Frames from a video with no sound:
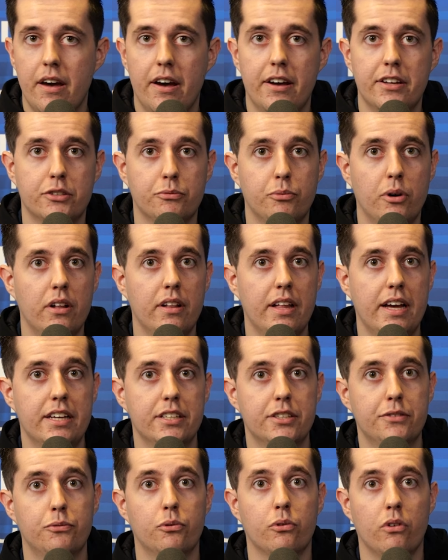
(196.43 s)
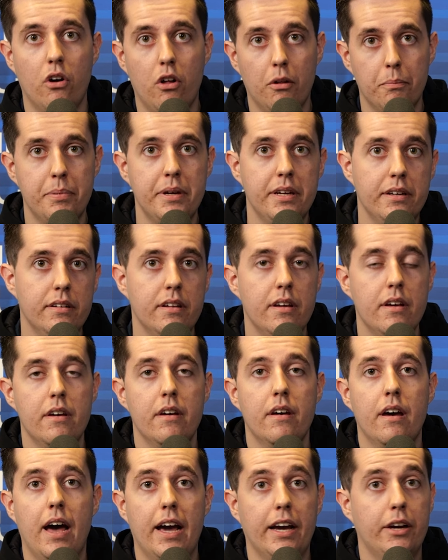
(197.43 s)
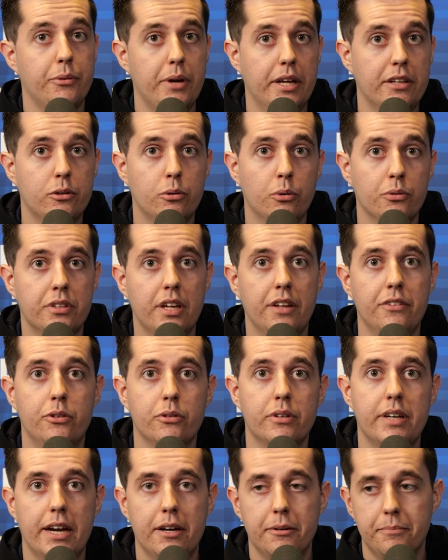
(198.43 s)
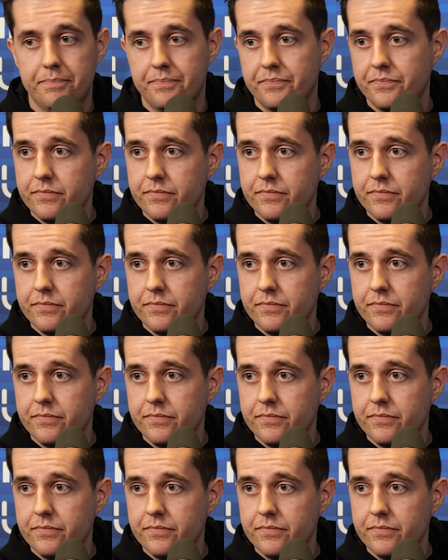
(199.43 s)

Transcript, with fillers: as well as for Alpine, I create content together,